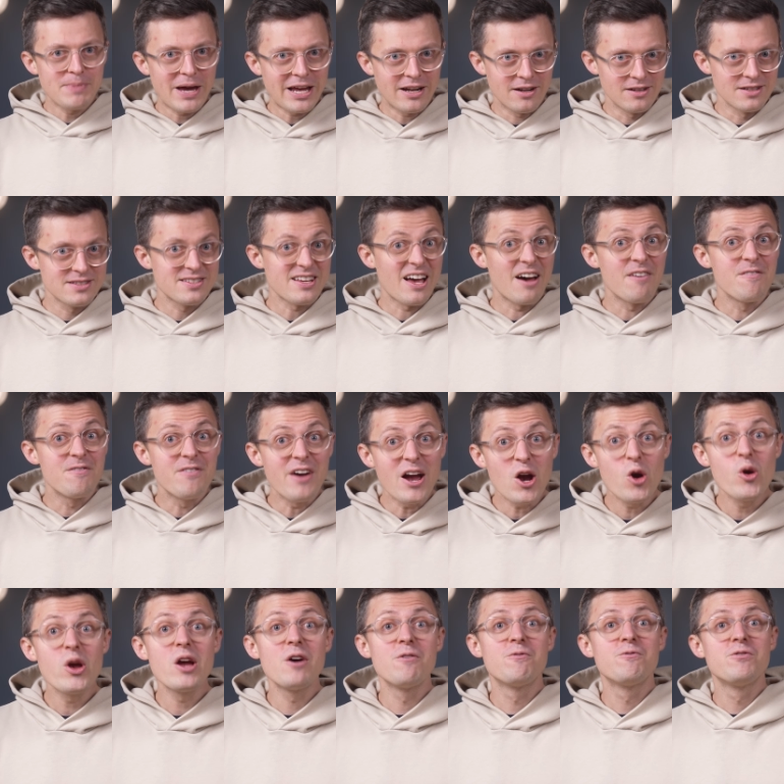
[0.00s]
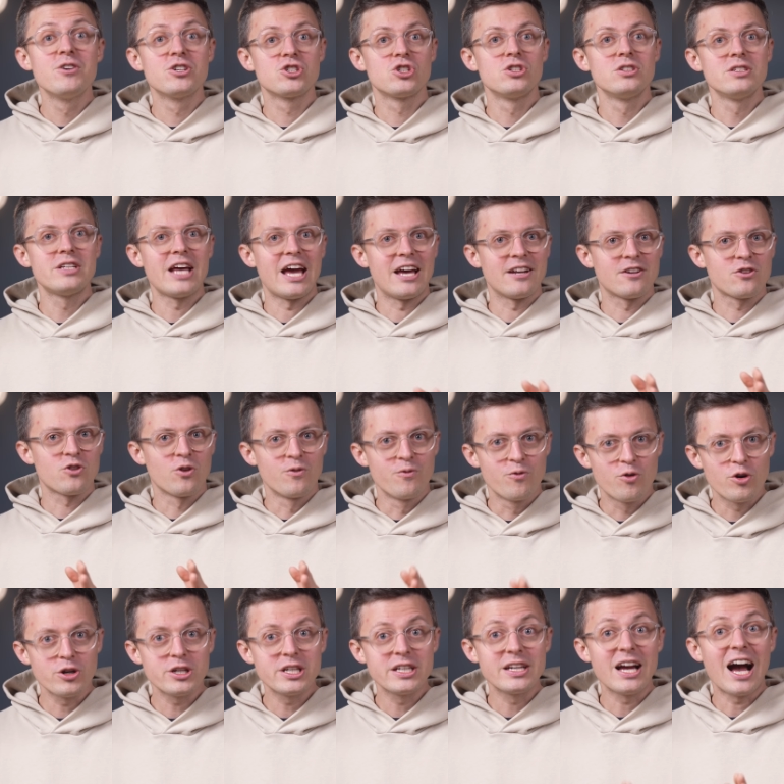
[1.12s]
panels are very efficient at
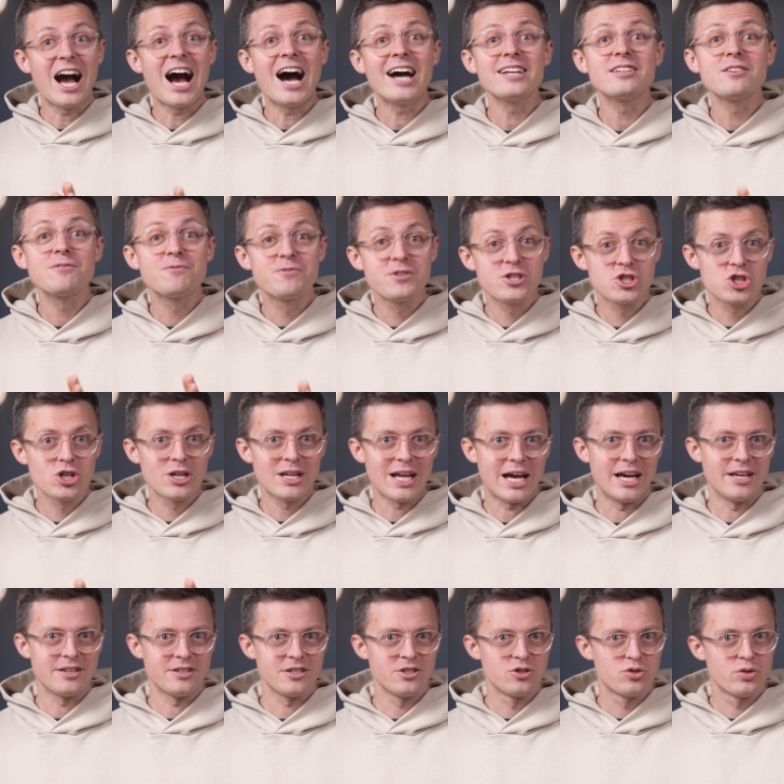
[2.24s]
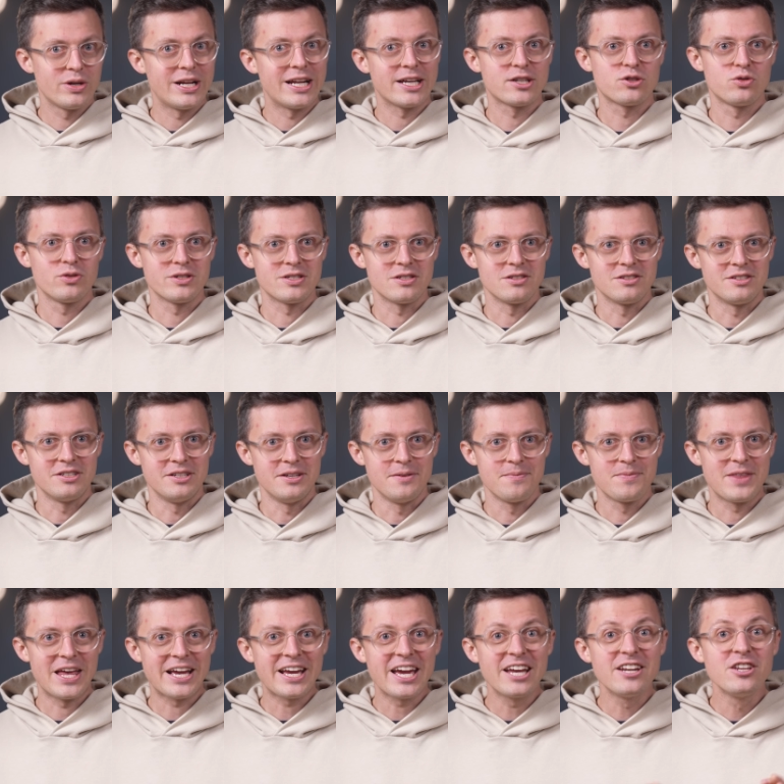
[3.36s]
converting artificial light into electricity.
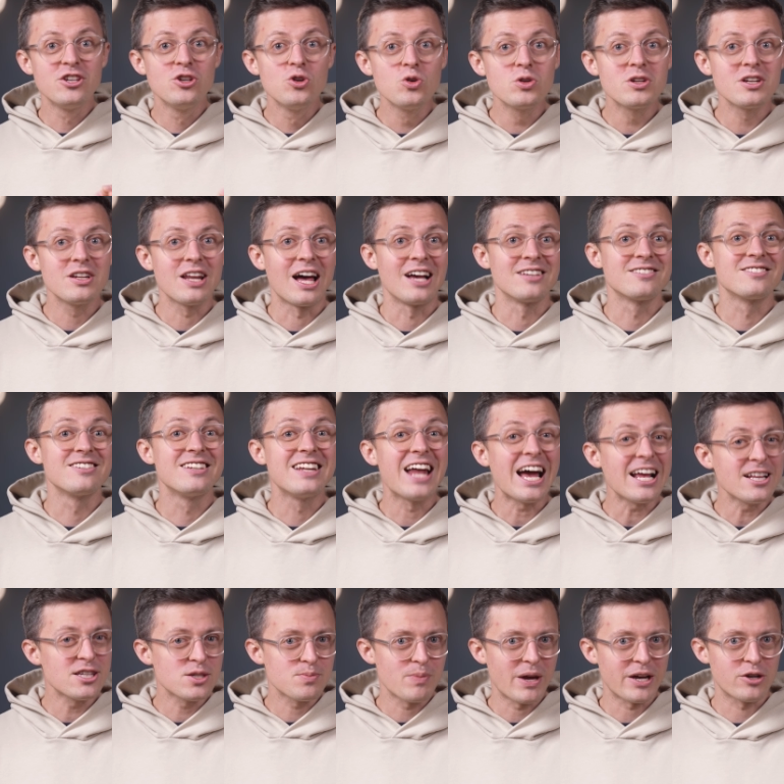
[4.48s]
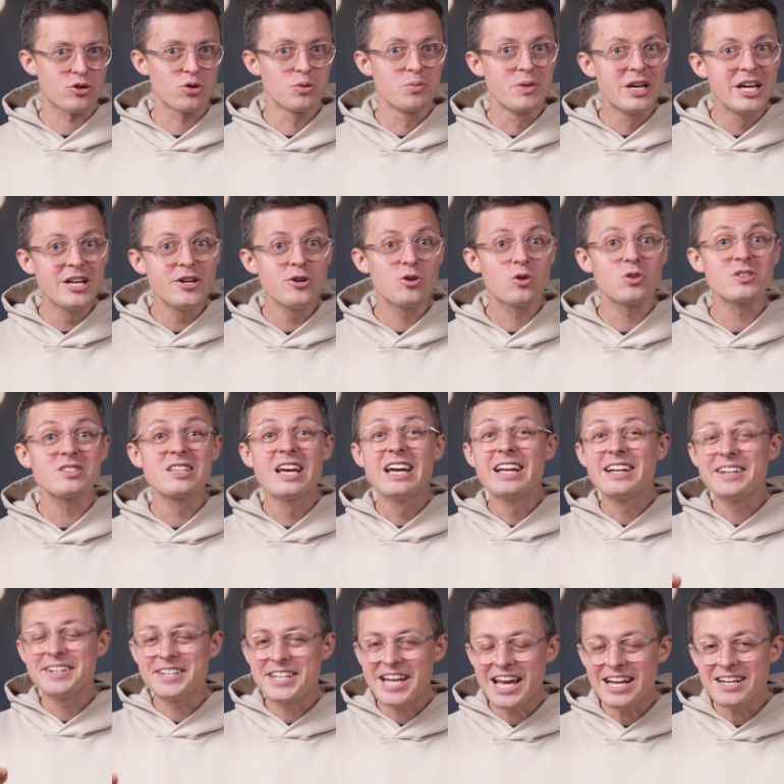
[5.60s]
They can utilize the light spectrum indoors
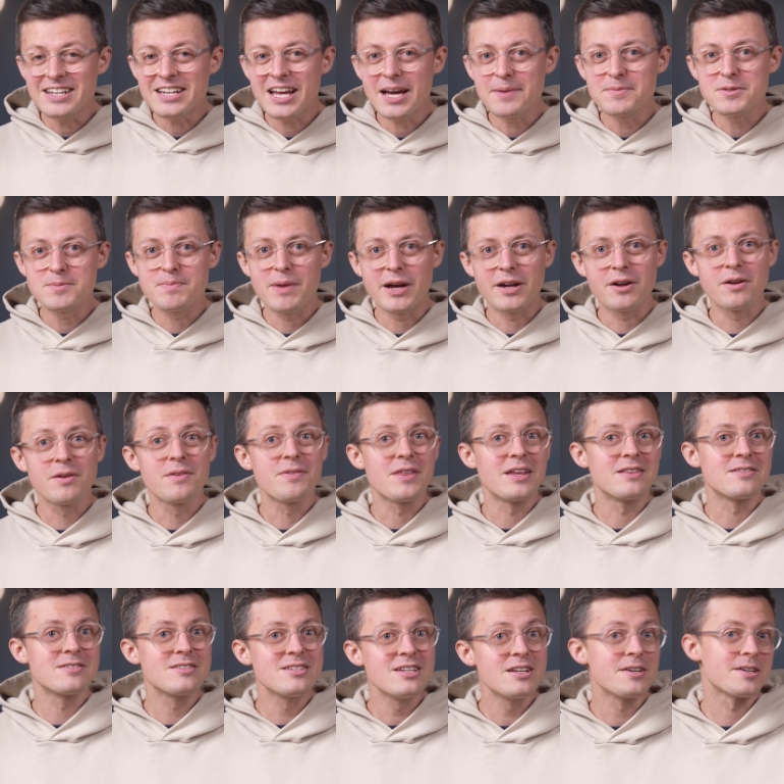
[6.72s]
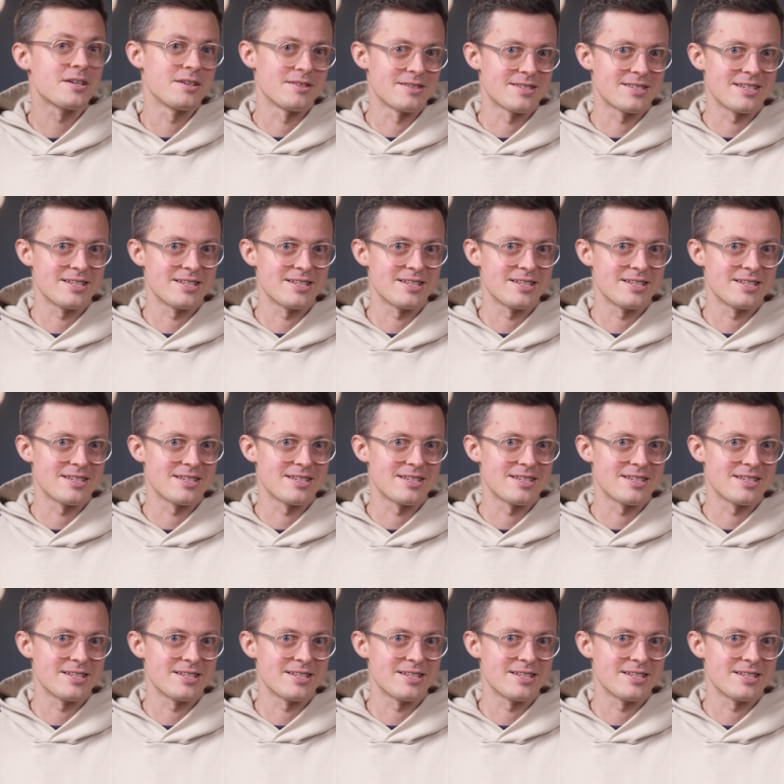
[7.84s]
10 times better than silicon